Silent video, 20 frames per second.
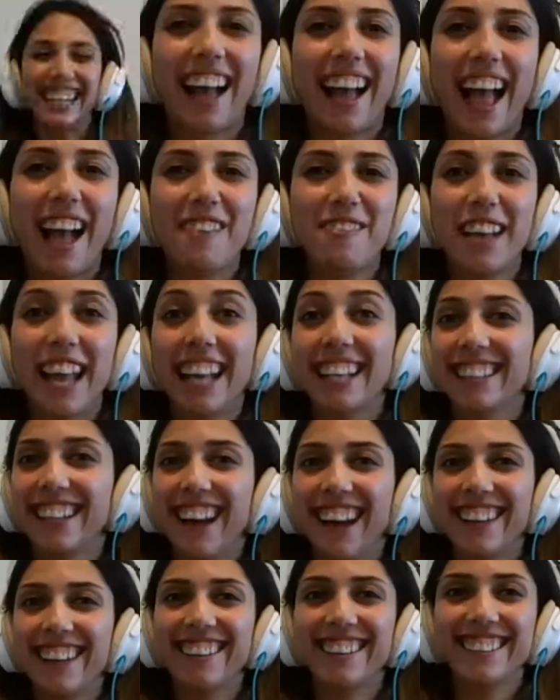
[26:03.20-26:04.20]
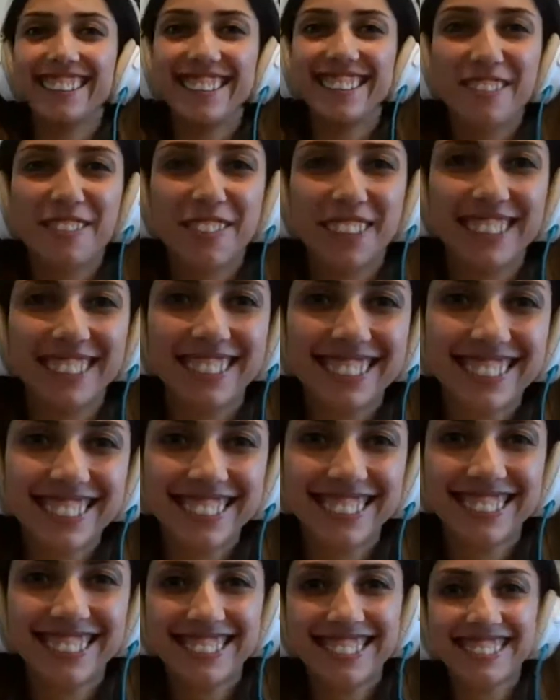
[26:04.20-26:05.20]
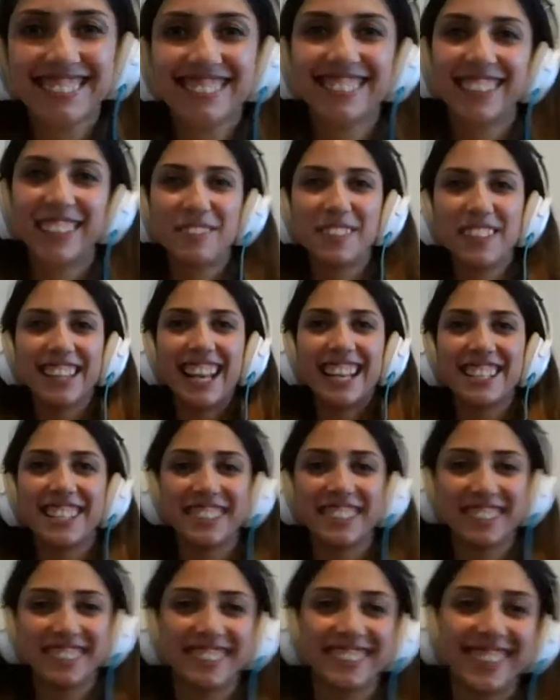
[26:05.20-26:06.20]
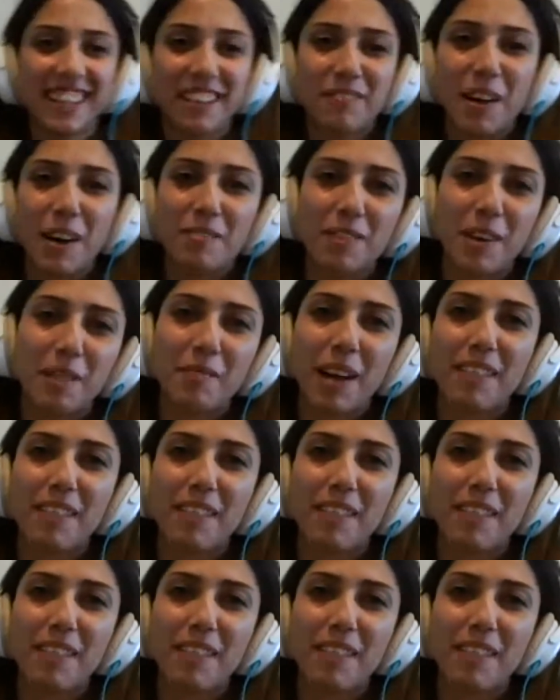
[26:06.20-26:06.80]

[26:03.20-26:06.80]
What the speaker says: have any other different recommendation apart from